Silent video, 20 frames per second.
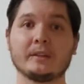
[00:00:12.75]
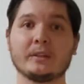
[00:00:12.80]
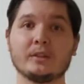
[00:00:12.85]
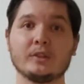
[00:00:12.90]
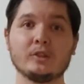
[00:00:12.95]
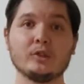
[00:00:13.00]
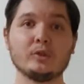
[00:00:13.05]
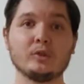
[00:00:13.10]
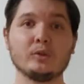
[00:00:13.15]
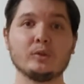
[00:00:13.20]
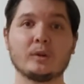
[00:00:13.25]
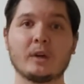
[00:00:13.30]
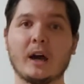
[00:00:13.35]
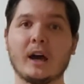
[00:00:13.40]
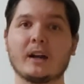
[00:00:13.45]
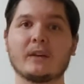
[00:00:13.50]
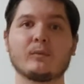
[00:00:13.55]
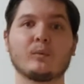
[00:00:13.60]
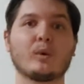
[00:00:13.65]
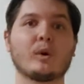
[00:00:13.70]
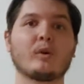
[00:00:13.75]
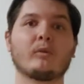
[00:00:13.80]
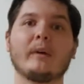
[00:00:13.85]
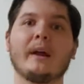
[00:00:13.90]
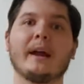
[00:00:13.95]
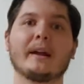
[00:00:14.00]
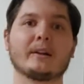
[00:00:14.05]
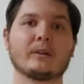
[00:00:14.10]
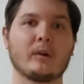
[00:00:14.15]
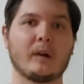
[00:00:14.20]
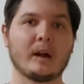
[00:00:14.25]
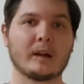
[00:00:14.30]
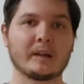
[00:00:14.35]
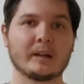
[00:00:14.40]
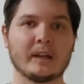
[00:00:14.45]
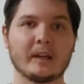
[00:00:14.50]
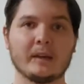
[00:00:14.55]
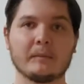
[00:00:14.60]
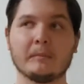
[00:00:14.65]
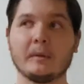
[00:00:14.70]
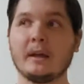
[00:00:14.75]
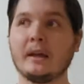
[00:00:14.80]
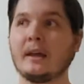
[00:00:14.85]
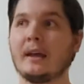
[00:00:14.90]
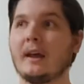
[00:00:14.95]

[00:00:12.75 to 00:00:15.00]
the new God of War Ragnarok game,